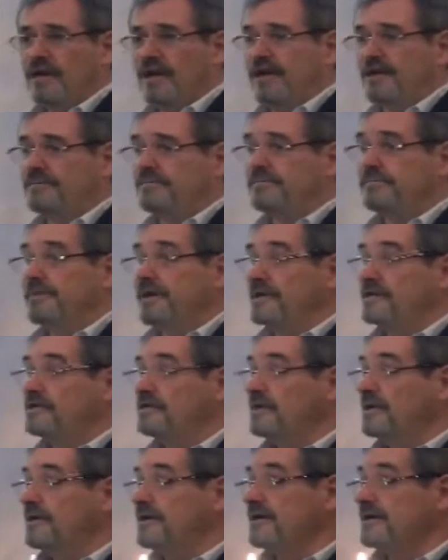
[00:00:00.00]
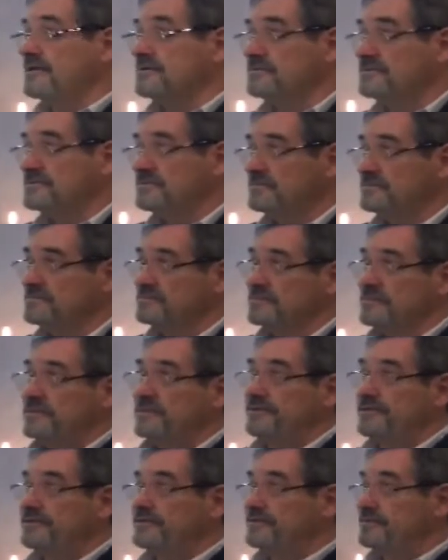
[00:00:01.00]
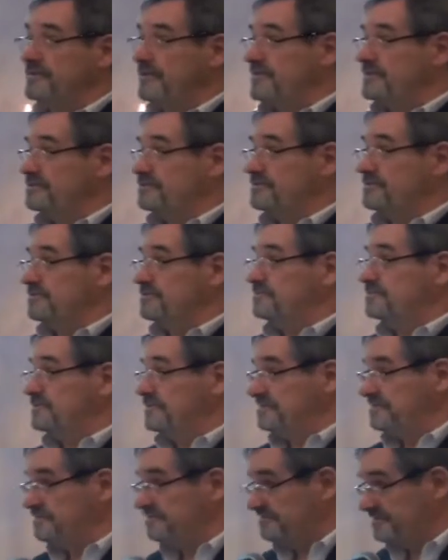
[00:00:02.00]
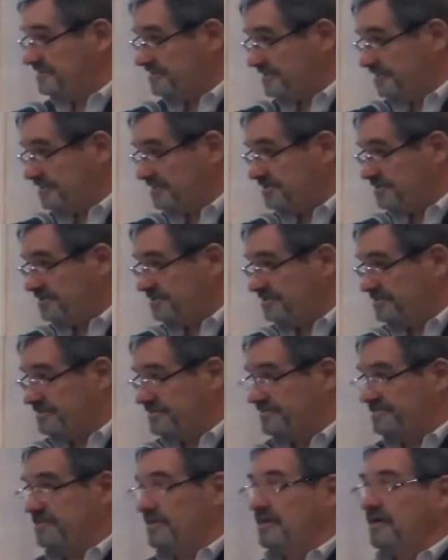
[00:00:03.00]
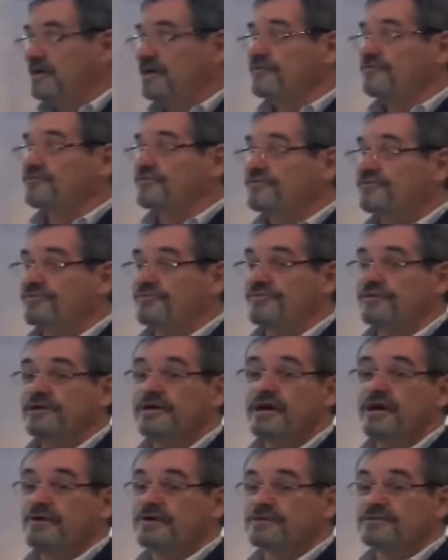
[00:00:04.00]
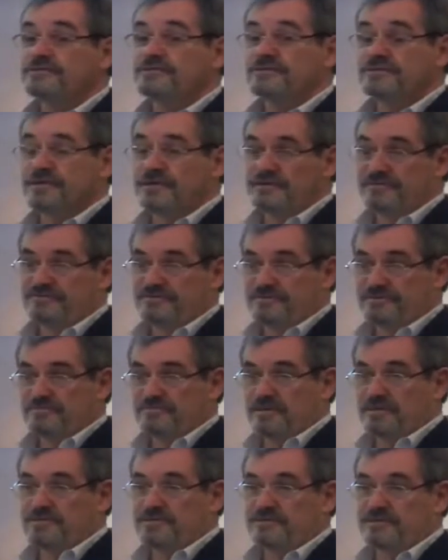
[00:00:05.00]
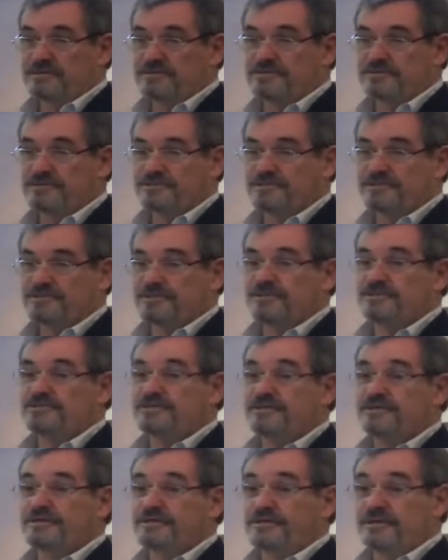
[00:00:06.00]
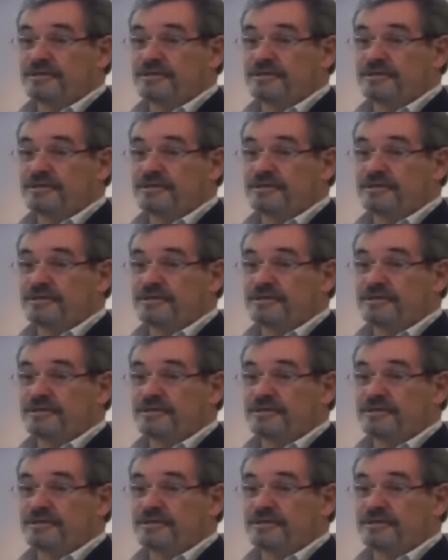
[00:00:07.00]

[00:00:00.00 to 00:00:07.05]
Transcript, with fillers: and met a class in international children's issues for three hours every Monday. She's teaching